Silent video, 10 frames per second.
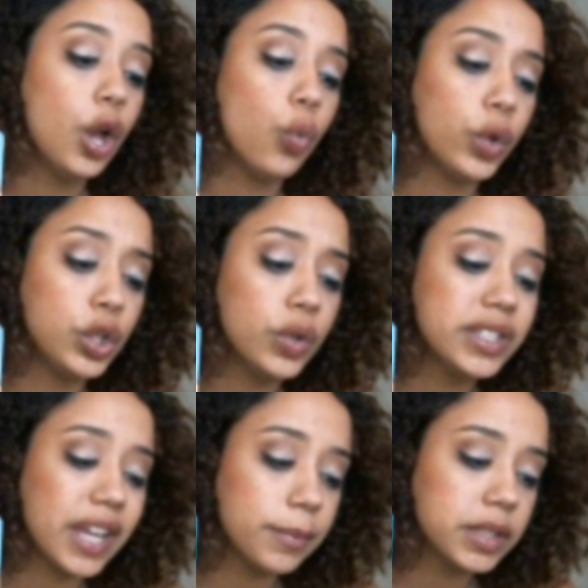When you
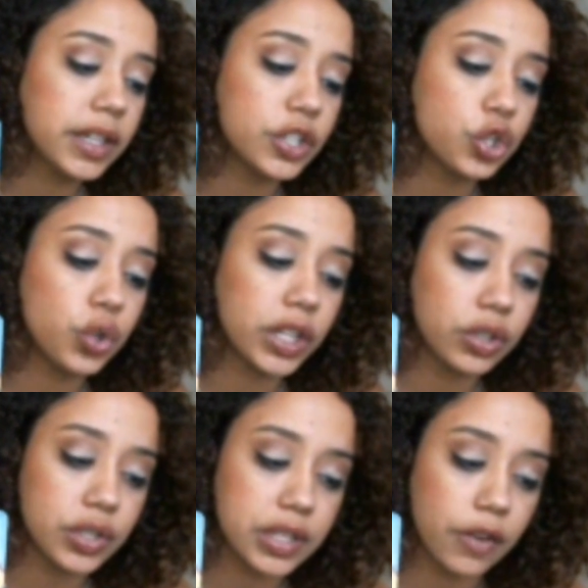attempt to
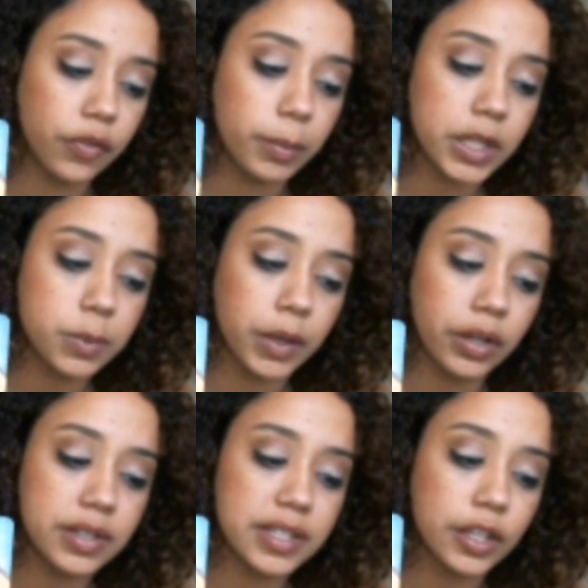constrict yourself from
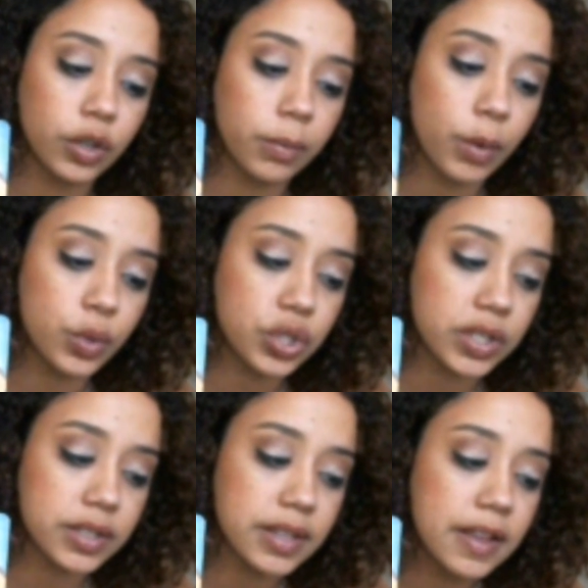experiencing your
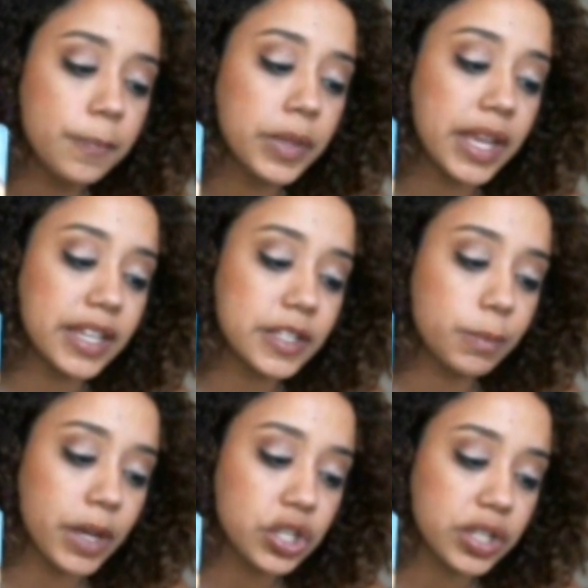emotions, it is
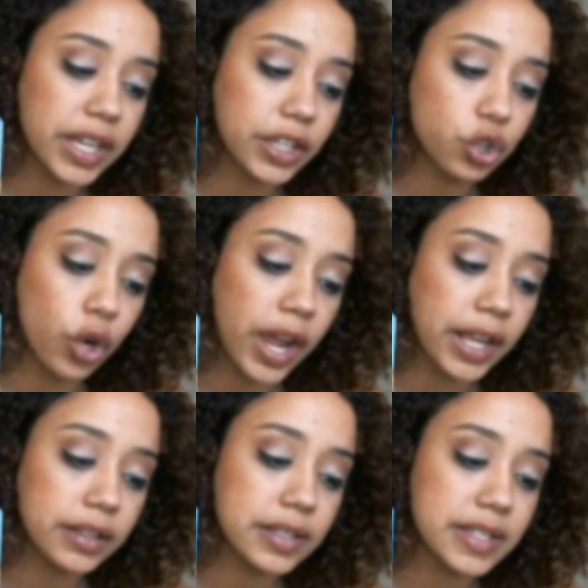much like
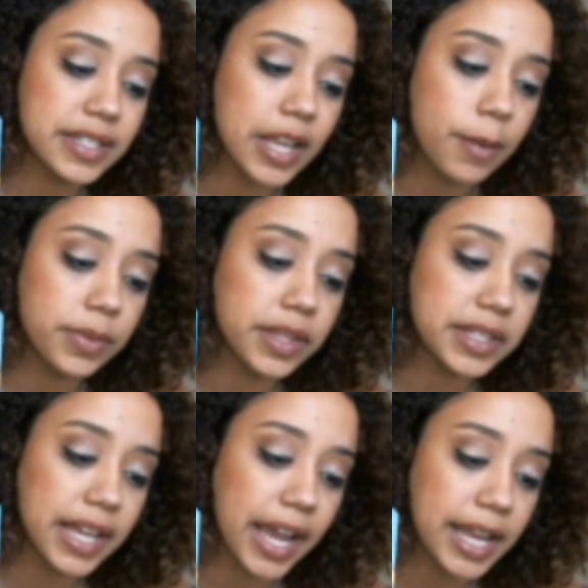trying to stem the
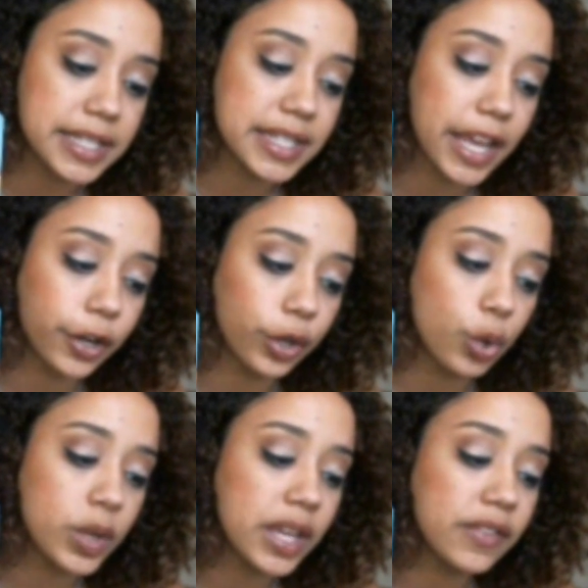tides that
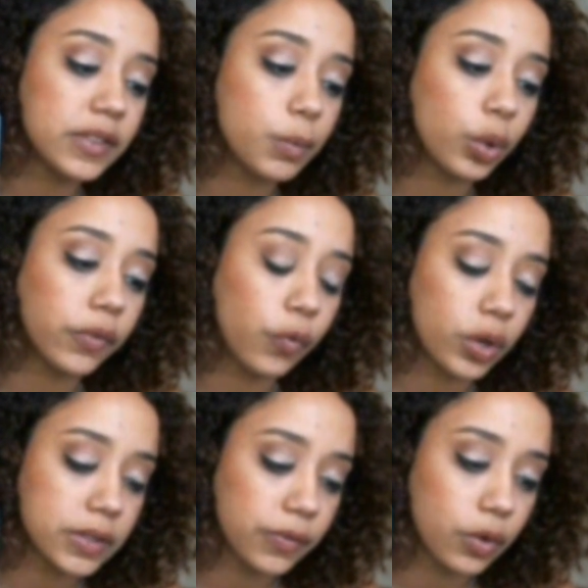grow even more
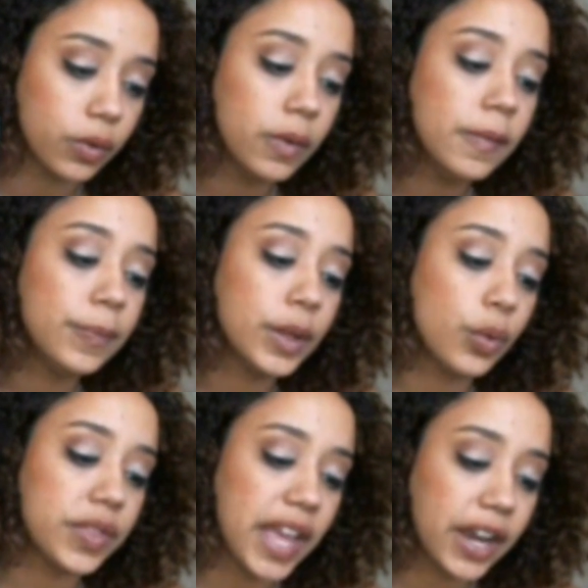forceful
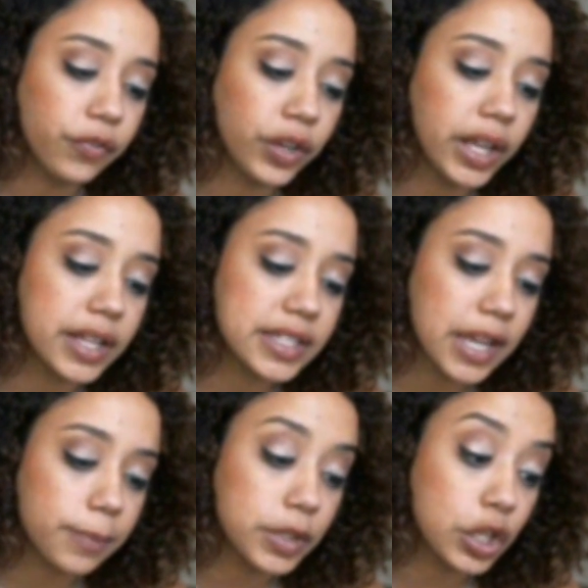with every
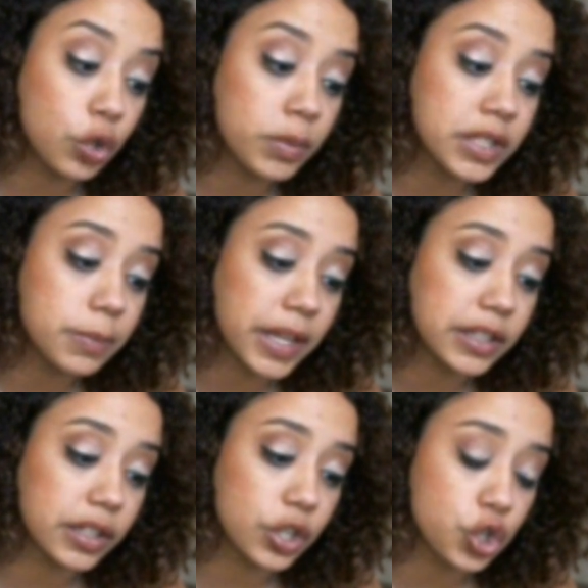attempt humans make
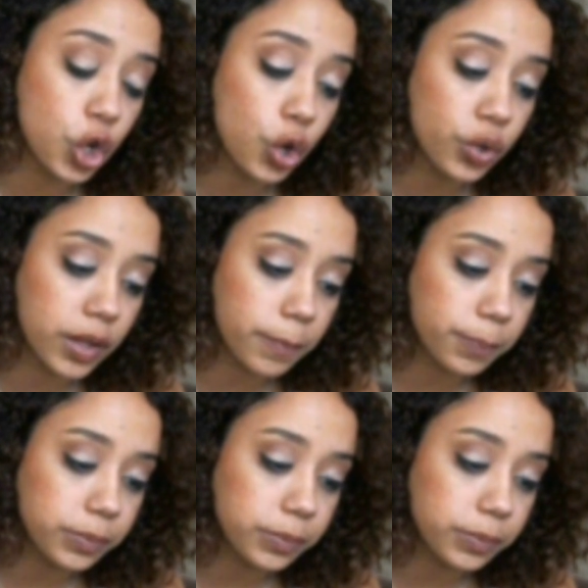to control them.